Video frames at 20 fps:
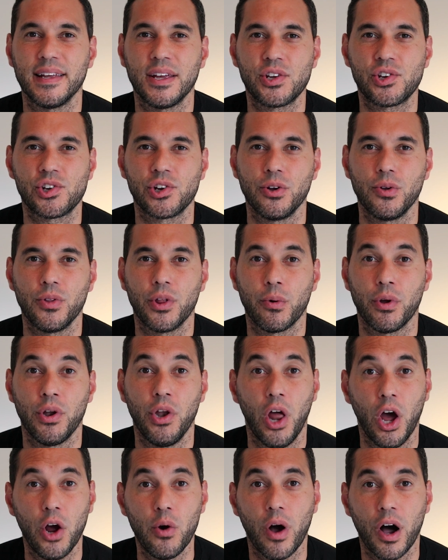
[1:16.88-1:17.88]
issue. There are
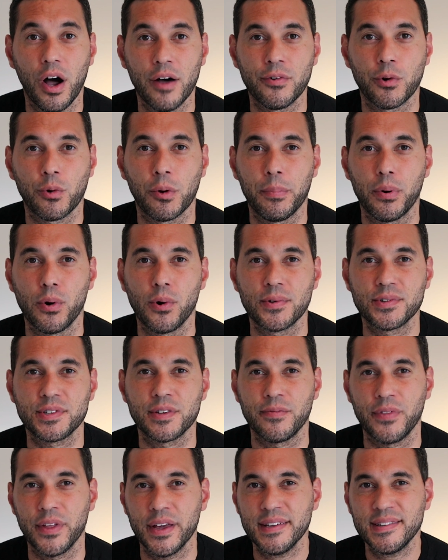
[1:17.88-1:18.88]
no other reports
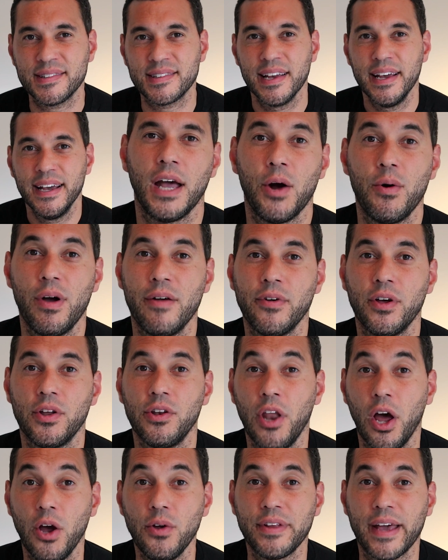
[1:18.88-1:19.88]
of this. However,
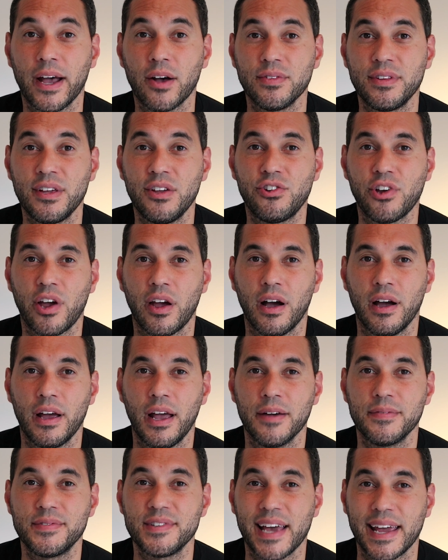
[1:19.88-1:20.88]
no doubt DJI
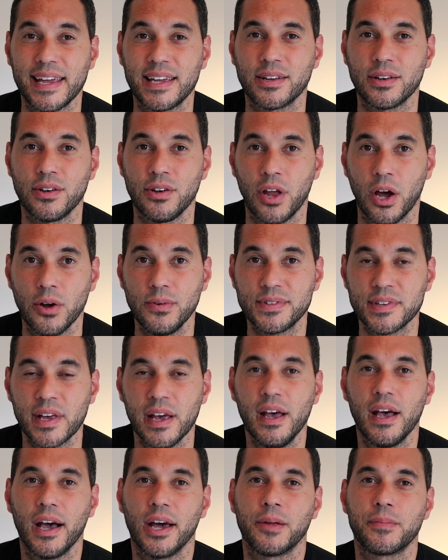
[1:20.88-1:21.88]
have taken note,
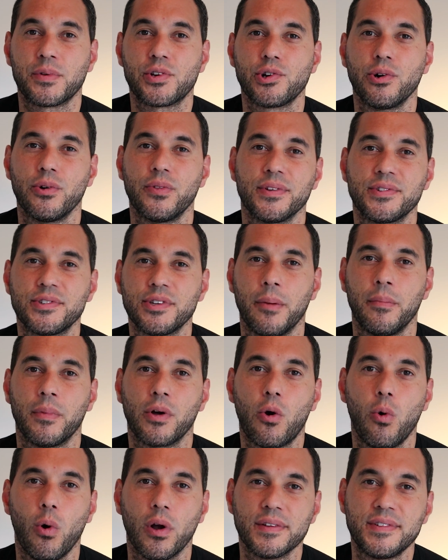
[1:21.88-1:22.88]
and I'm sure that some
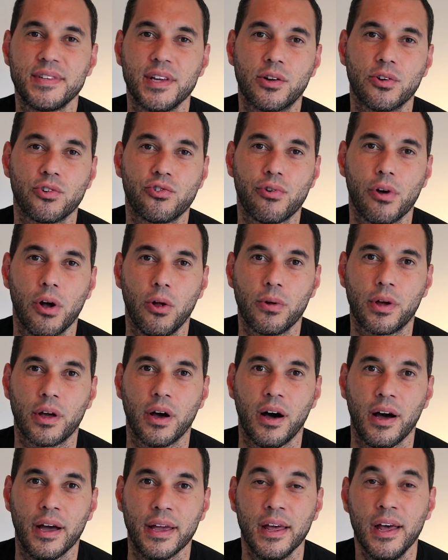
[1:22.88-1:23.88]
quality control
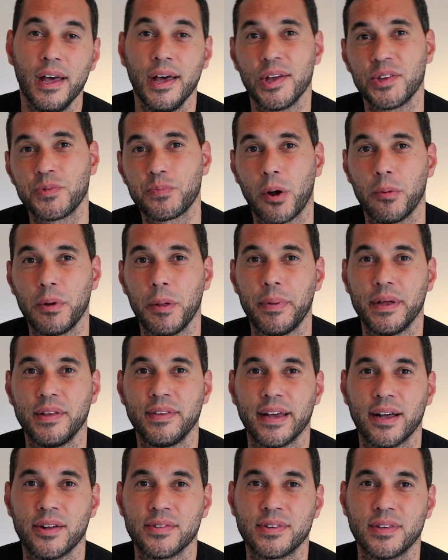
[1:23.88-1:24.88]
guy has probably been
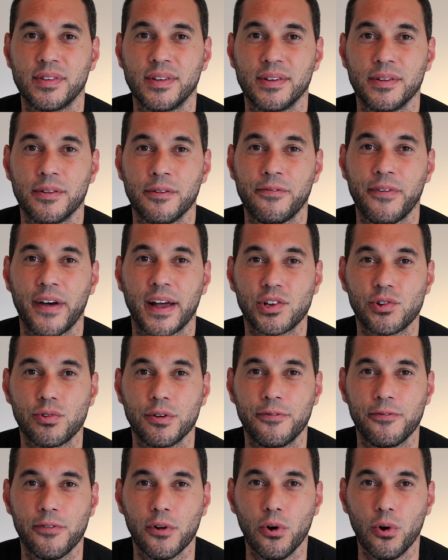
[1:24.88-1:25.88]
down to the
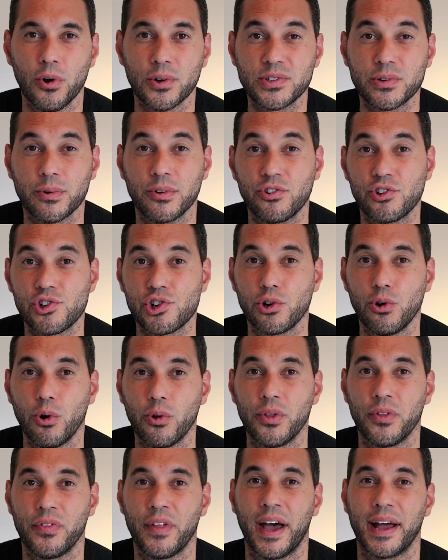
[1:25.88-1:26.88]
factory floor to
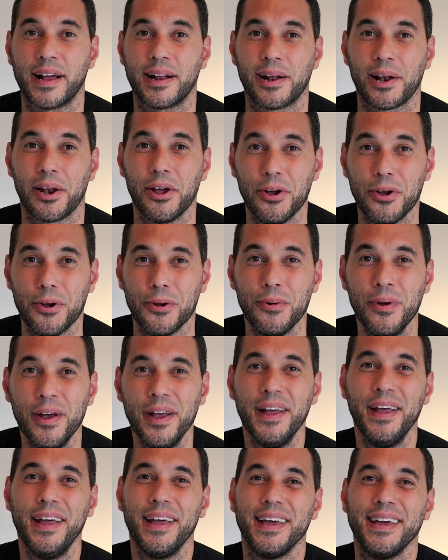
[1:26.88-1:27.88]
ensure that that glue
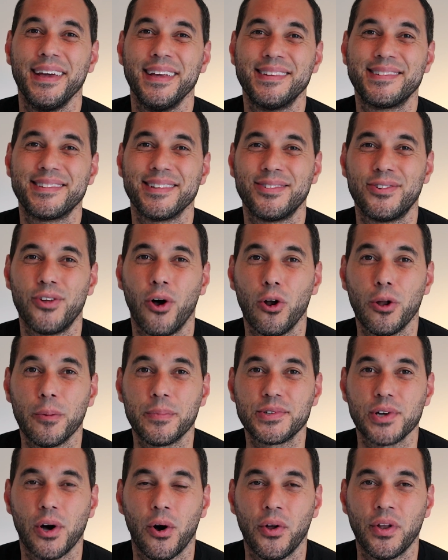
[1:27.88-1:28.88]
is
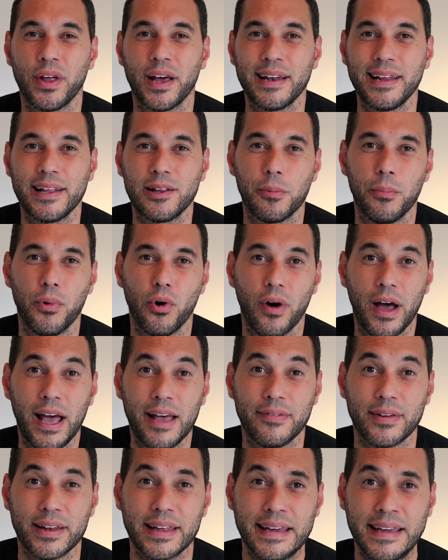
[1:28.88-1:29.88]
dolloped on a little more
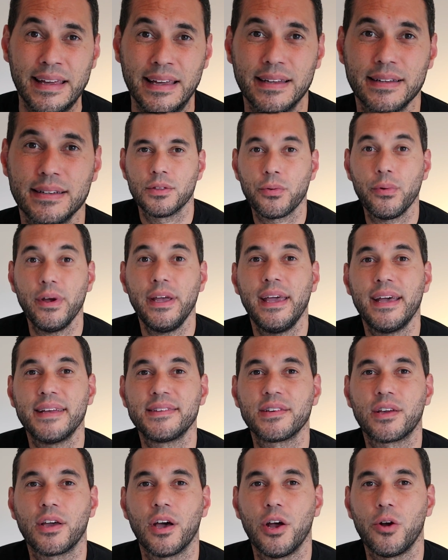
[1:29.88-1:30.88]
heavily. 3
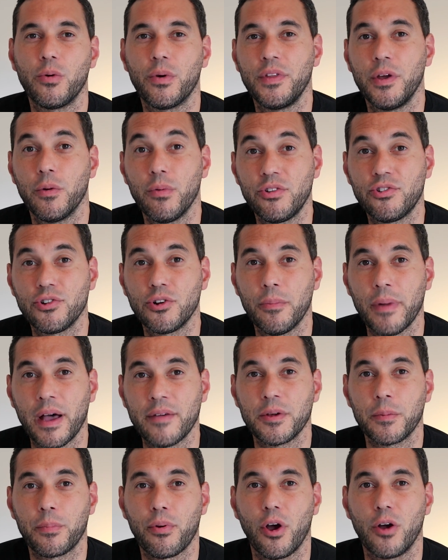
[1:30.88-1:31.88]
years ago, when the original
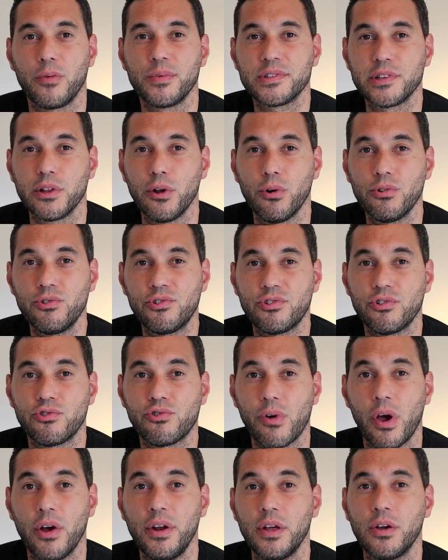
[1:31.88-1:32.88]
Mavic Pro was launched,
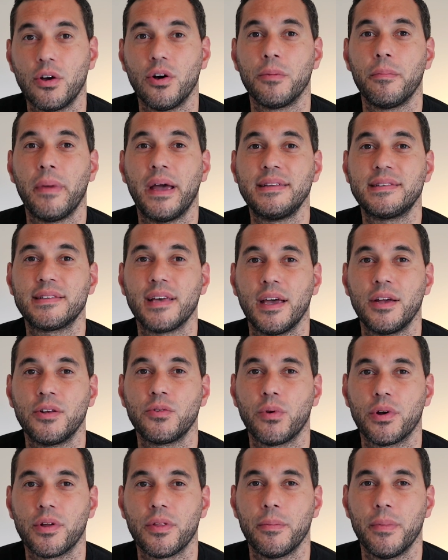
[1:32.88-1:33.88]
DroningON maintained
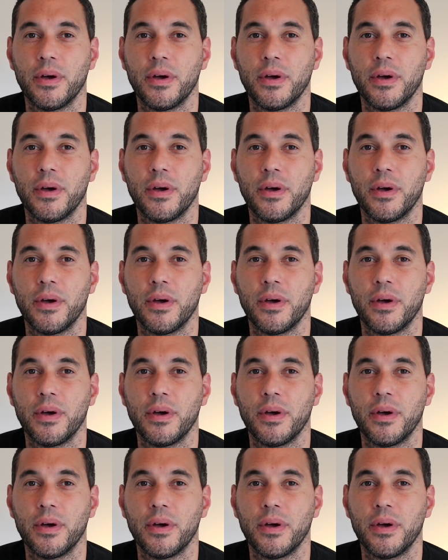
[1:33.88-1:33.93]
one of the